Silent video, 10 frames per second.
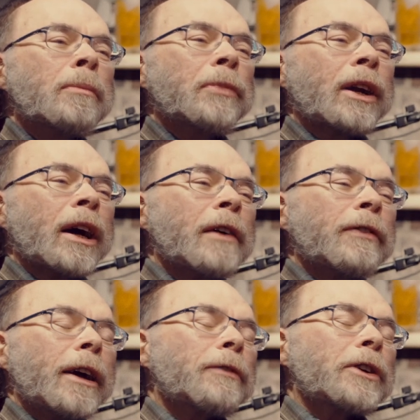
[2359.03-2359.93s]
but I have
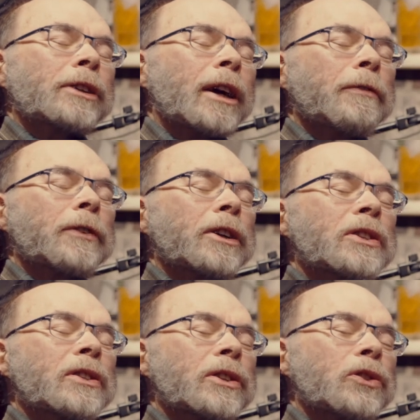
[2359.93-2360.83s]
every
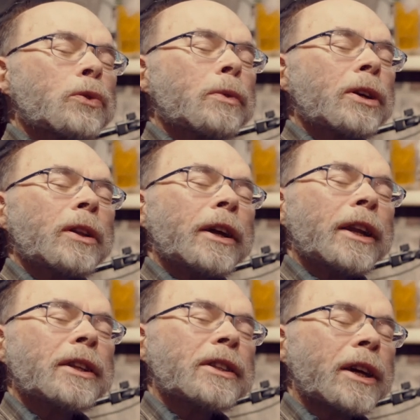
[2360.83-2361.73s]
confidence that you will,
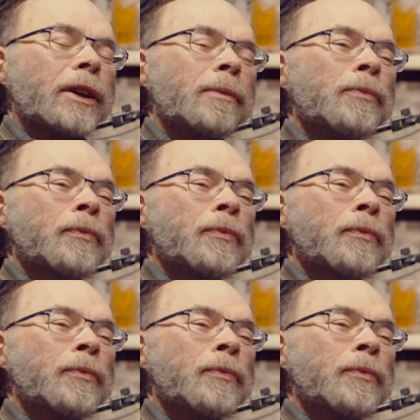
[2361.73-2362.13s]
and it did,